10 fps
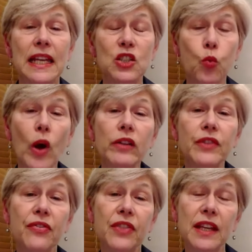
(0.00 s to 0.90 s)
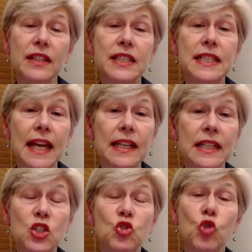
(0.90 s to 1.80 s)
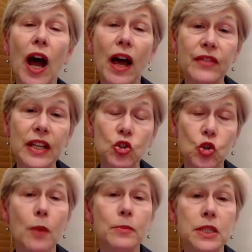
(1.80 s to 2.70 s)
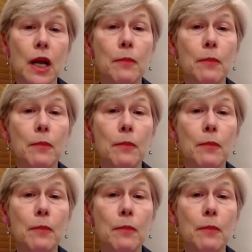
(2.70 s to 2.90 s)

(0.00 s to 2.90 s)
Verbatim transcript: is one of the things that is driving Trump's